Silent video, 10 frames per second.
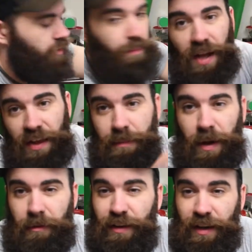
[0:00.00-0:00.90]
apply them
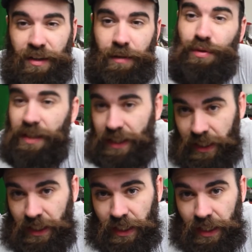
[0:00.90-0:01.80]
on very liberally,
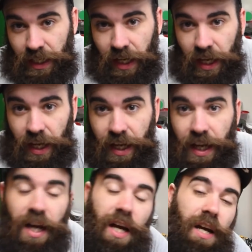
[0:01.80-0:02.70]
and
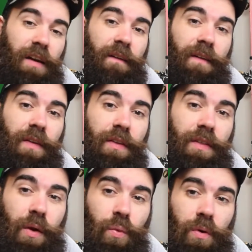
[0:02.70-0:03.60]

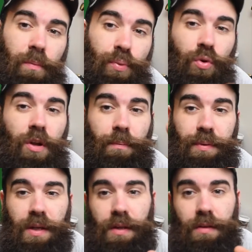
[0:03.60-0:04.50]
they will pull
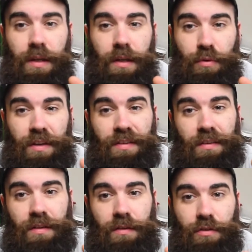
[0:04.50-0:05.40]
up in the
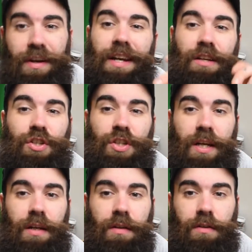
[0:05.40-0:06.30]
recesses, creating
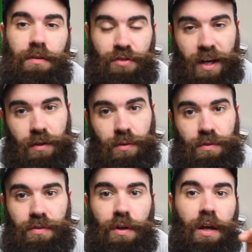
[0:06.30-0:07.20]
shades or
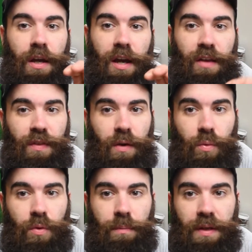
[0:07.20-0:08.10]
shadows, and they
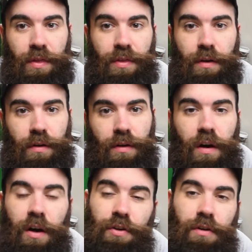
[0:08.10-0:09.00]
will be thinner
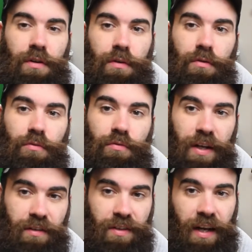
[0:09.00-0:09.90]
on your
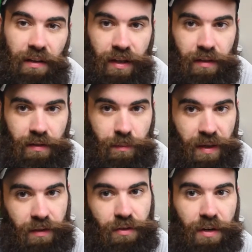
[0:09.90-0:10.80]
raised highlight
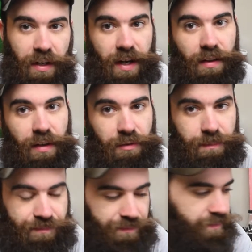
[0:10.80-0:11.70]
spots, creating highlights.
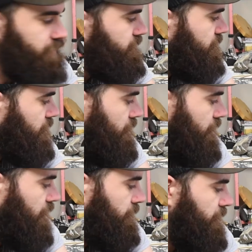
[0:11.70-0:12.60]

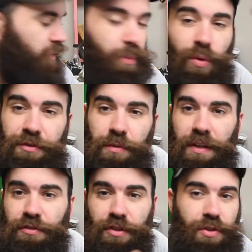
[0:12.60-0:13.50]
If it pulls too
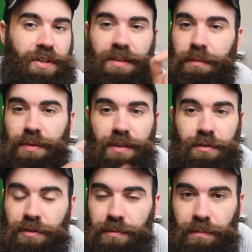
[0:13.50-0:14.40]
much, you can simply
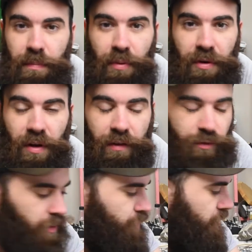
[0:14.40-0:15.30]
just pull it
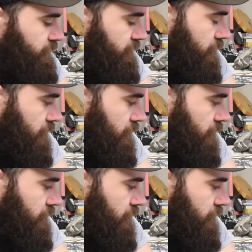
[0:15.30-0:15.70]
off with the brush.